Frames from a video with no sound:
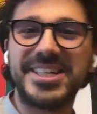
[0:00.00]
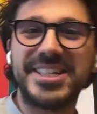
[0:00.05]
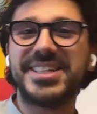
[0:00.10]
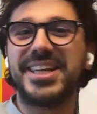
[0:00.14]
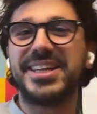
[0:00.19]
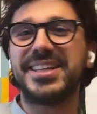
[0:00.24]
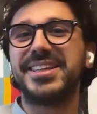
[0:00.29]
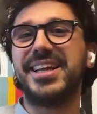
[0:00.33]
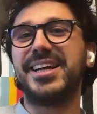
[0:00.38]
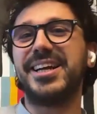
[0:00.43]

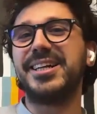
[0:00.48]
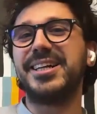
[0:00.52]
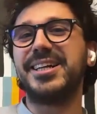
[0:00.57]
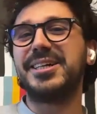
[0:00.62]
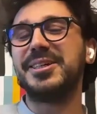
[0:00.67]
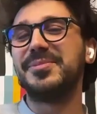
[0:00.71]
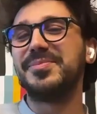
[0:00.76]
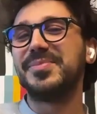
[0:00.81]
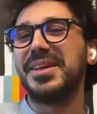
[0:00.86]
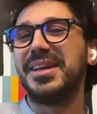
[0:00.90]
Like, it's not
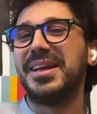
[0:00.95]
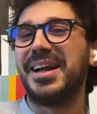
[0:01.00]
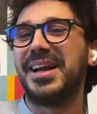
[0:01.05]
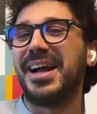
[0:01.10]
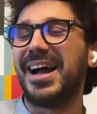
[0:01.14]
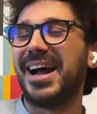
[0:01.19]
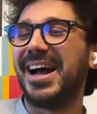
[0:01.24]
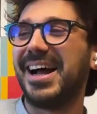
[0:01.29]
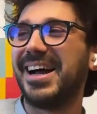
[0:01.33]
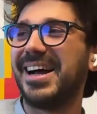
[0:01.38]
like
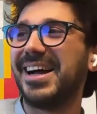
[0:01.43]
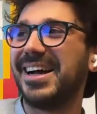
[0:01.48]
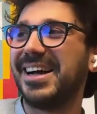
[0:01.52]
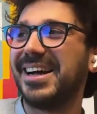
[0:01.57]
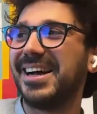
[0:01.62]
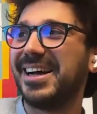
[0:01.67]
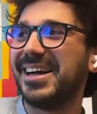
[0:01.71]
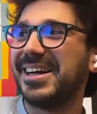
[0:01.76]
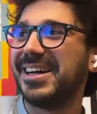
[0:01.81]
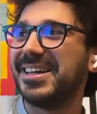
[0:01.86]

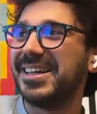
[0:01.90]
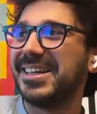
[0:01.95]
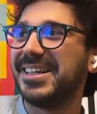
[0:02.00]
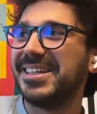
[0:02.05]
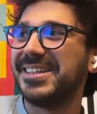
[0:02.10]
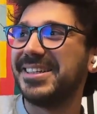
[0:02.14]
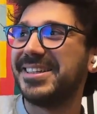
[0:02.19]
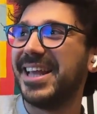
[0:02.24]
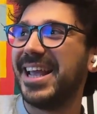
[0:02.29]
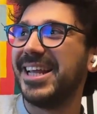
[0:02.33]
uh
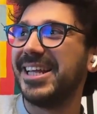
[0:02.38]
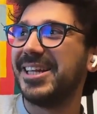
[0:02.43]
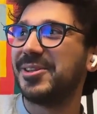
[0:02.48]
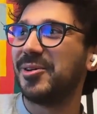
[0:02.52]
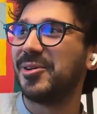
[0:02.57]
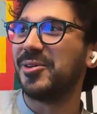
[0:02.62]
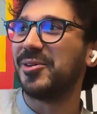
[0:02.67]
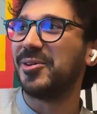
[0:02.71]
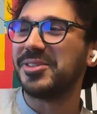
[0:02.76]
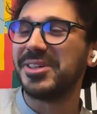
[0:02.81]

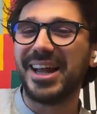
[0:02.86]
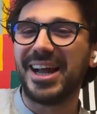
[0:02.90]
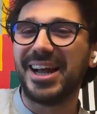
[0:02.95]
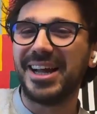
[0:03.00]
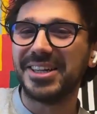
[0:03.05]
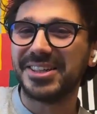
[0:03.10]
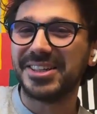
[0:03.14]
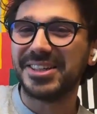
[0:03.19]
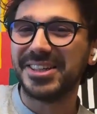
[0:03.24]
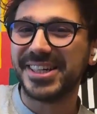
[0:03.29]
they don't
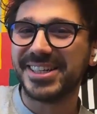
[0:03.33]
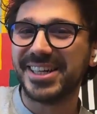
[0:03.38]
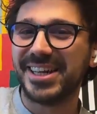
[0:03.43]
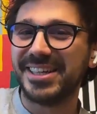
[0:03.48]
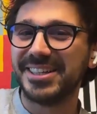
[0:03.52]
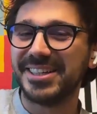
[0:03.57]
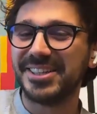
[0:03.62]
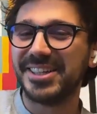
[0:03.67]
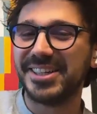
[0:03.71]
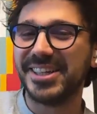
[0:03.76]
really
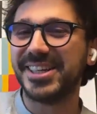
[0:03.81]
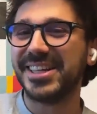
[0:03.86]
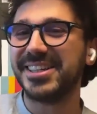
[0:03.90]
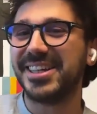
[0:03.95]
understand.